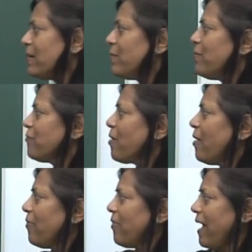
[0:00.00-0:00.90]
we've
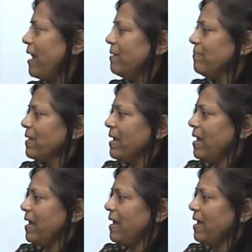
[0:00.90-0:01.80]
got that
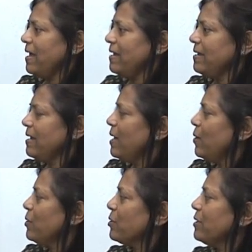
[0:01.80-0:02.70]
and
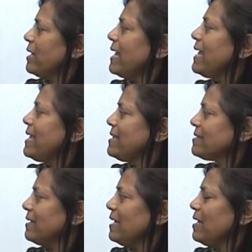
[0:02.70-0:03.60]
we could
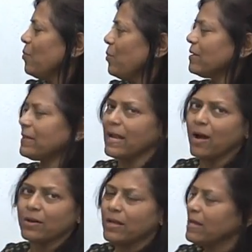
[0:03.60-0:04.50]
easily work that out.